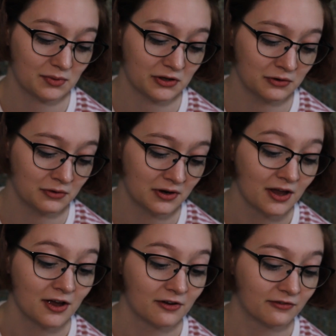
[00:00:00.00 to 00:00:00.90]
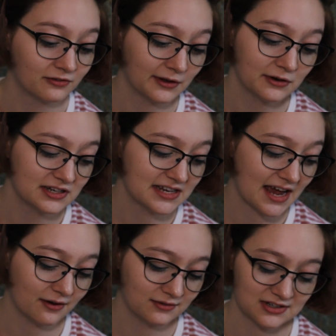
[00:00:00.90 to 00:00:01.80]
the Pooh floated
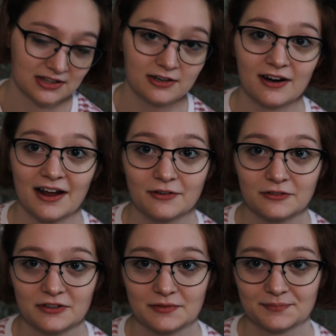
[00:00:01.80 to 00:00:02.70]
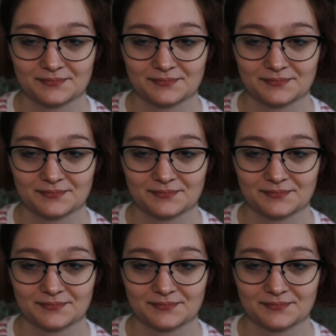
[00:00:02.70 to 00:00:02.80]
down to the ground.